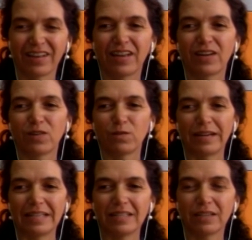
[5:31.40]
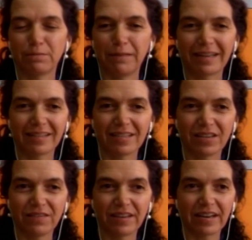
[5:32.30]
Well, I'm Marta
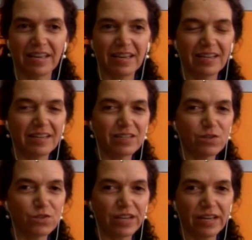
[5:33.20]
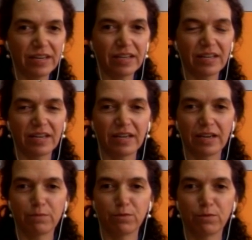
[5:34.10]
Echavarría, as you said, and I am
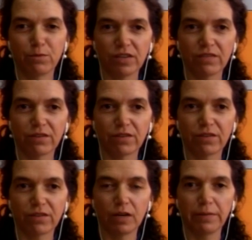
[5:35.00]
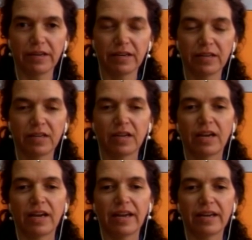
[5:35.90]
originally from Colombia.
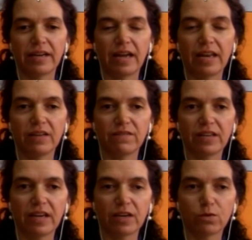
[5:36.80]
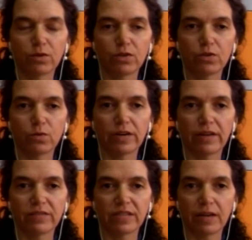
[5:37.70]
And I live in Ecuador, where I've
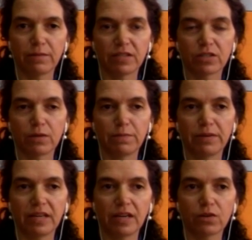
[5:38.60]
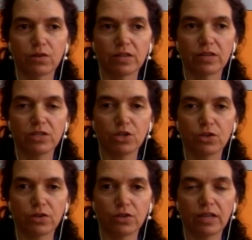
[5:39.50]
set up this company,
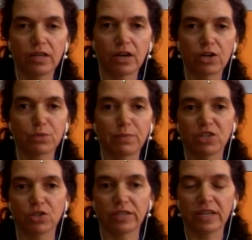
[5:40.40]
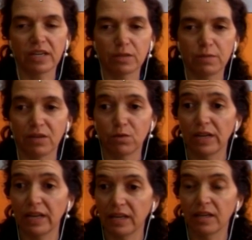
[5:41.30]
EcoDecision. And our specialty has been
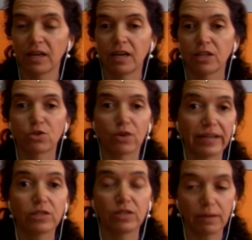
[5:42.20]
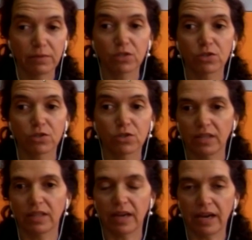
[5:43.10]
really trying to
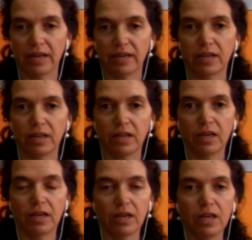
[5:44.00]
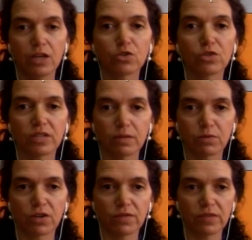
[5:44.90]
demonstrate that uh, ecosystem
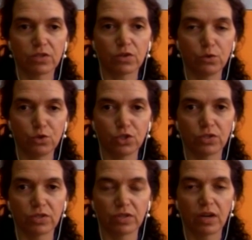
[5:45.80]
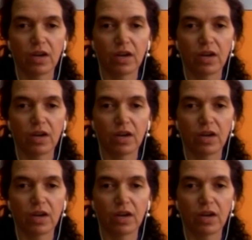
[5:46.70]
service solutions